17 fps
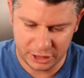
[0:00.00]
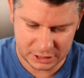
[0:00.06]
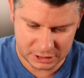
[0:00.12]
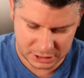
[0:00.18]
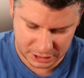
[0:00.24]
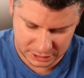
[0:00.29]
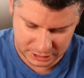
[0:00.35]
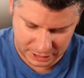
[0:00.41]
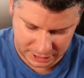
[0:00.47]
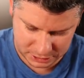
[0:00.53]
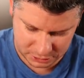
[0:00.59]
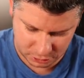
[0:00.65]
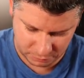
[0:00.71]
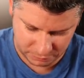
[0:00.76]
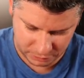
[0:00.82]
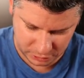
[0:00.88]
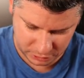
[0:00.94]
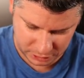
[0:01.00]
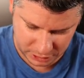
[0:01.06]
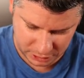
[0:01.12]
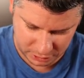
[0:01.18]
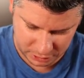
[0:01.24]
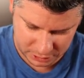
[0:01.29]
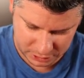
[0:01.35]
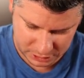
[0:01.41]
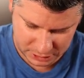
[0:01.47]
things like that. So if you look
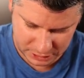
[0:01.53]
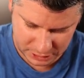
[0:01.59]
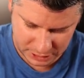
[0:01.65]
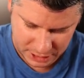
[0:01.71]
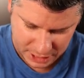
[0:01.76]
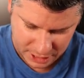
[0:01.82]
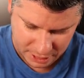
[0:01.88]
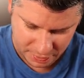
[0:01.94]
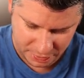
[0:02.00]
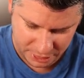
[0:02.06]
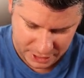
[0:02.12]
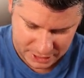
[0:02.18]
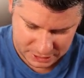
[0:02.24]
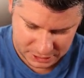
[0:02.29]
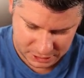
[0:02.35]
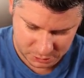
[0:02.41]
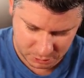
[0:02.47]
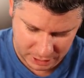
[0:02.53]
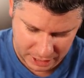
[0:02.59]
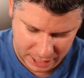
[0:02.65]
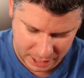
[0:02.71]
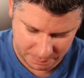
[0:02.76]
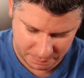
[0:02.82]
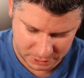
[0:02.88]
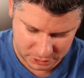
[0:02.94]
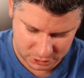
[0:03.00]
here, you see this is what
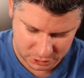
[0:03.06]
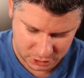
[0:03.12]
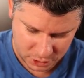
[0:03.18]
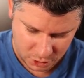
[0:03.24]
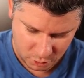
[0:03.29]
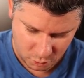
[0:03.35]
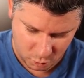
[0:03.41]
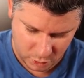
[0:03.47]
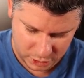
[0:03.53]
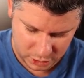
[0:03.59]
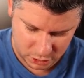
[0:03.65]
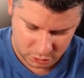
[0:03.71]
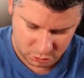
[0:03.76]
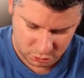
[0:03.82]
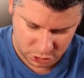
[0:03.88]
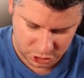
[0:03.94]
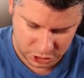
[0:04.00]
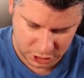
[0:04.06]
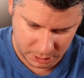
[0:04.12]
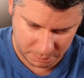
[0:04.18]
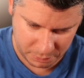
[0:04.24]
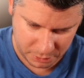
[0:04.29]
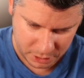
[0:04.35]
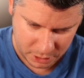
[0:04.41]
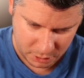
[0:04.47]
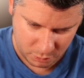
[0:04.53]
happens when you ship
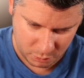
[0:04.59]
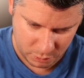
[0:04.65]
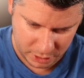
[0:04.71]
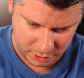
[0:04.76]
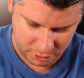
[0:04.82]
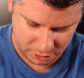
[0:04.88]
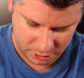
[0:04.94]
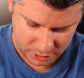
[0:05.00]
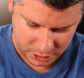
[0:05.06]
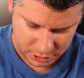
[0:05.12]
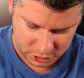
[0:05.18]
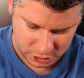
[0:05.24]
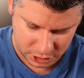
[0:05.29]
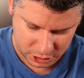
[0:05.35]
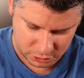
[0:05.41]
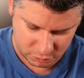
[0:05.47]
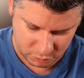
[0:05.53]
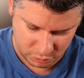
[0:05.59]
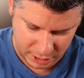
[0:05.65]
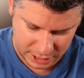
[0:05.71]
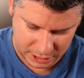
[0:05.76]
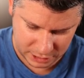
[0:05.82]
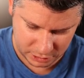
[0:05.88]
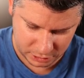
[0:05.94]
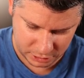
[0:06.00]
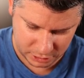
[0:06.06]
with just
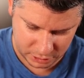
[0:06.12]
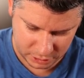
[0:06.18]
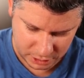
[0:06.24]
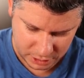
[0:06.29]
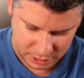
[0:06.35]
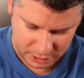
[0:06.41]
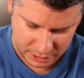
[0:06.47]
regular